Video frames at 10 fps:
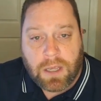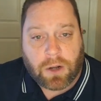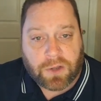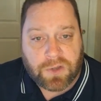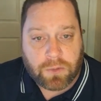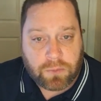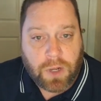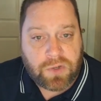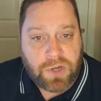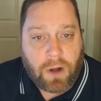can also,
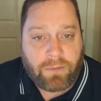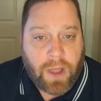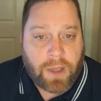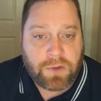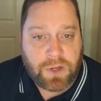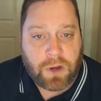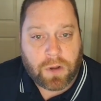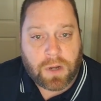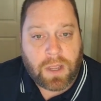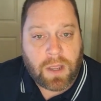share our values here
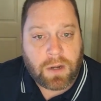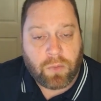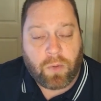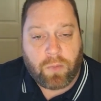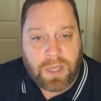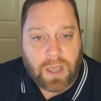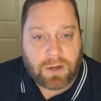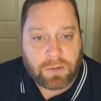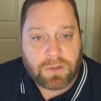and do what we can